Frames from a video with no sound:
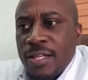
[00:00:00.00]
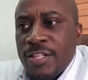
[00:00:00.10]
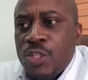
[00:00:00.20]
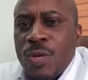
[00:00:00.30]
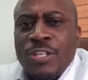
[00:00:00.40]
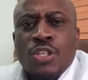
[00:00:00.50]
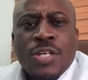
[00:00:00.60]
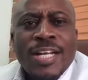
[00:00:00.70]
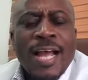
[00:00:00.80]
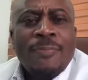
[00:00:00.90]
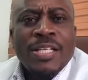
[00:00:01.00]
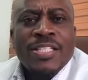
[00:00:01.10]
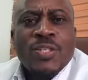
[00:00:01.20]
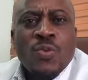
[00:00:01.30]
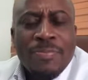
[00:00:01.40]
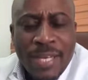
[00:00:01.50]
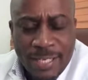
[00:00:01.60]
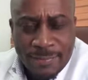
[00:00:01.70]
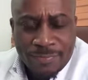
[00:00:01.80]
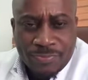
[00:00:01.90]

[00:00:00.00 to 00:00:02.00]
this one usually happens in women.